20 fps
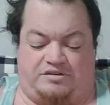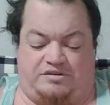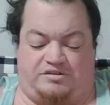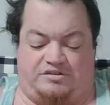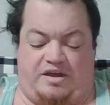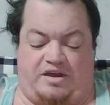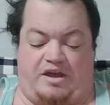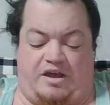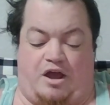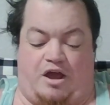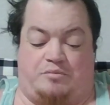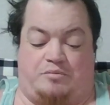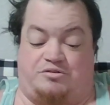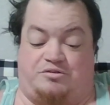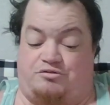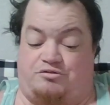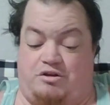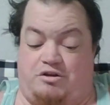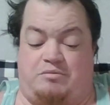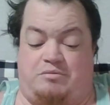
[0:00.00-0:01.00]
I say
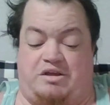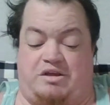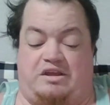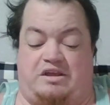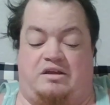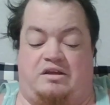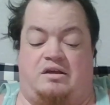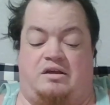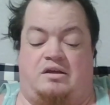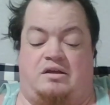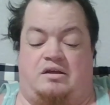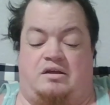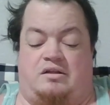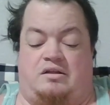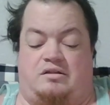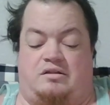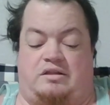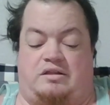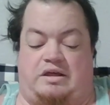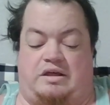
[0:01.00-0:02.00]
I'm streaming,
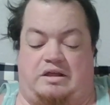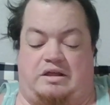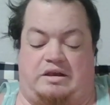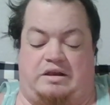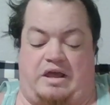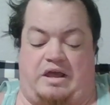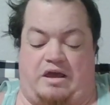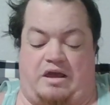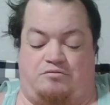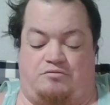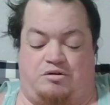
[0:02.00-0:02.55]
then